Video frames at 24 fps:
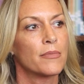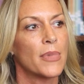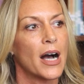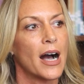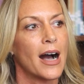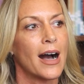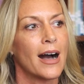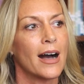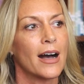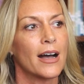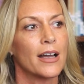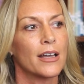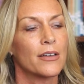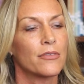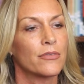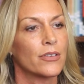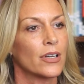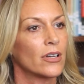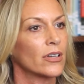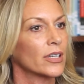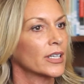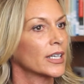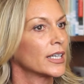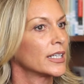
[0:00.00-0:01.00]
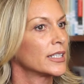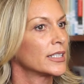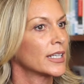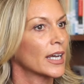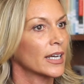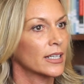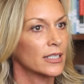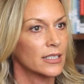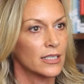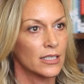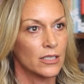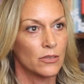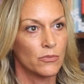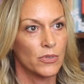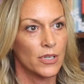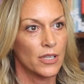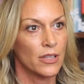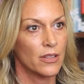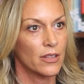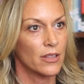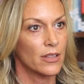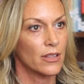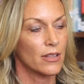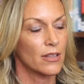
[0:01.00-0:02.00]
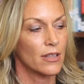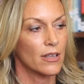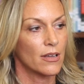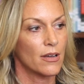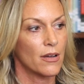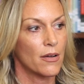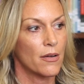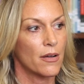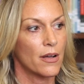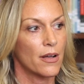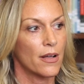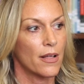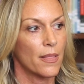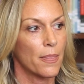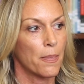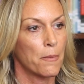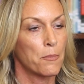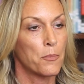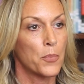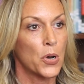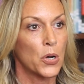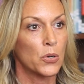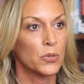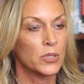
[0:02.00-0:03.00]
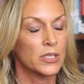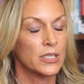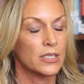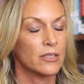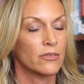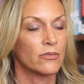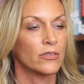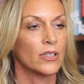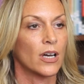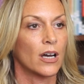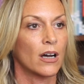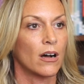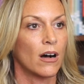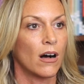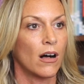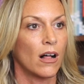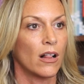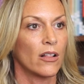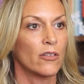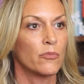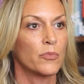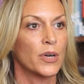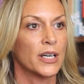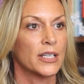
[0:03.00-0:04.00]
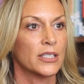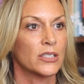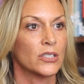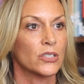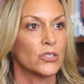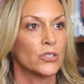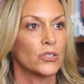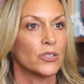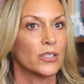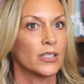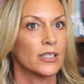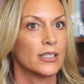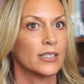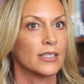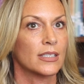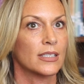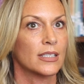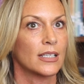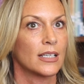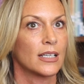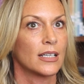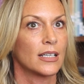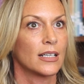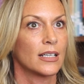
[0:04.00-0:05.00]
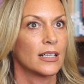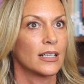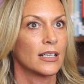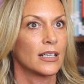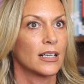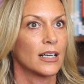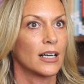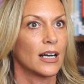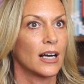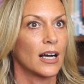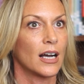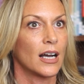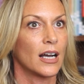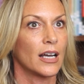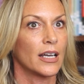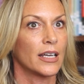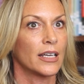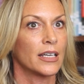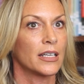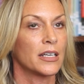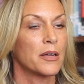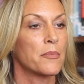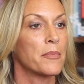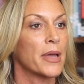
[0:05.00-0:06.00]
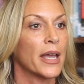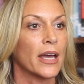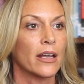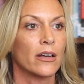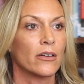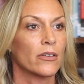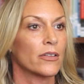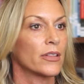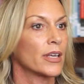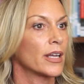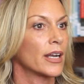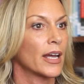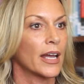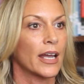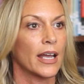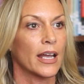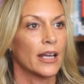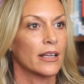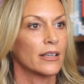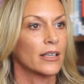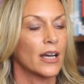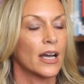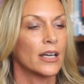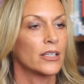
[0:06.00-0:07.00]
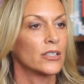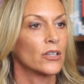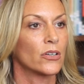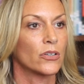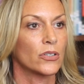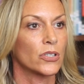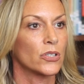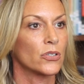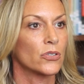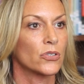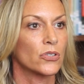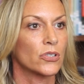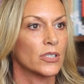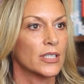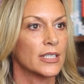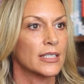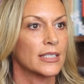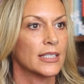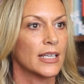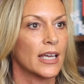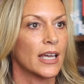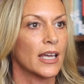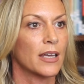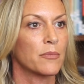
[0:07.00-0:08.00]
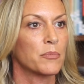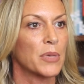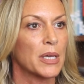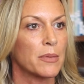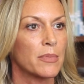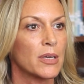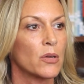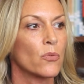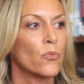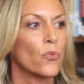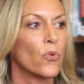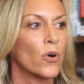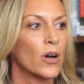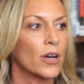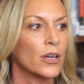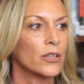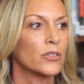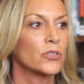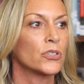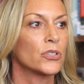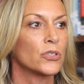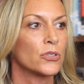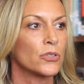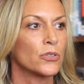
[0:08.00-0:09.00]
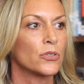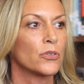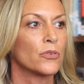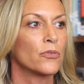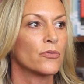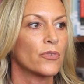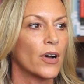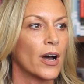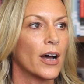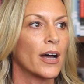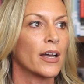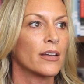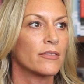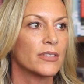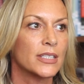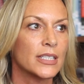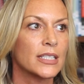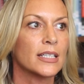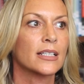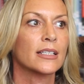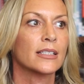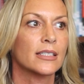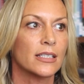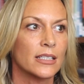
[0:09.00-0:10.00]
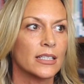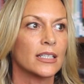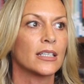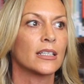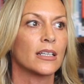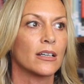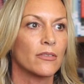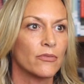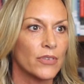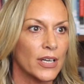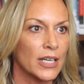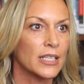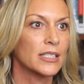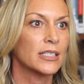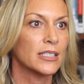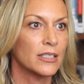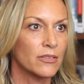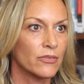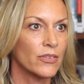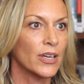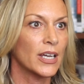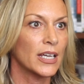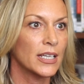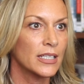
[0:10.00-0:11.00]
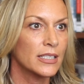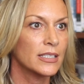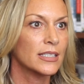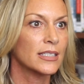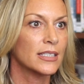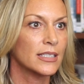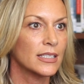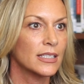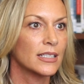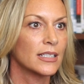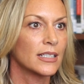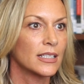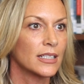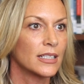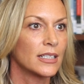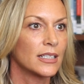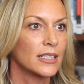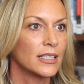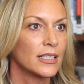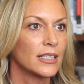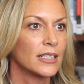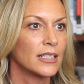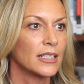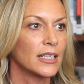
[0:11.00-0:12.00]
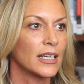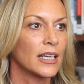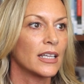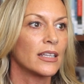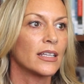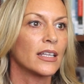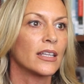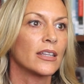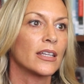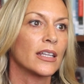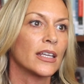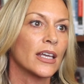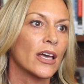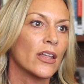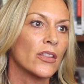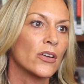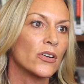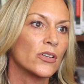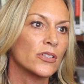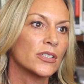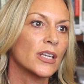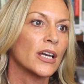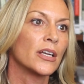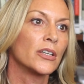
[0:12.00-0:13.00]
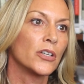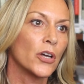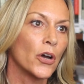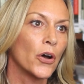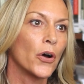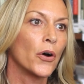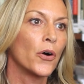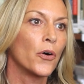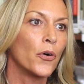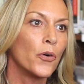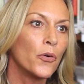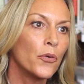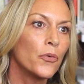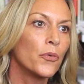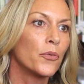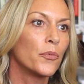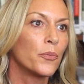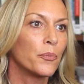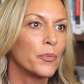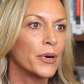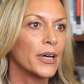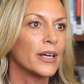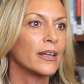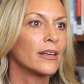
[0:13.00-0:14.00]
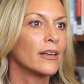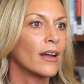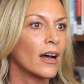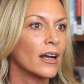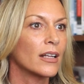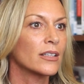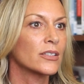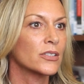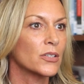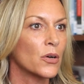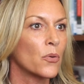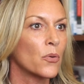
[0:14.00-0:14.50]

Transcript: I felt connected with most, if not all, of my students in a manner that I don't usually say. Maybe 1, 2, 5, 6 in a face-to-face, and then the others I know, but not so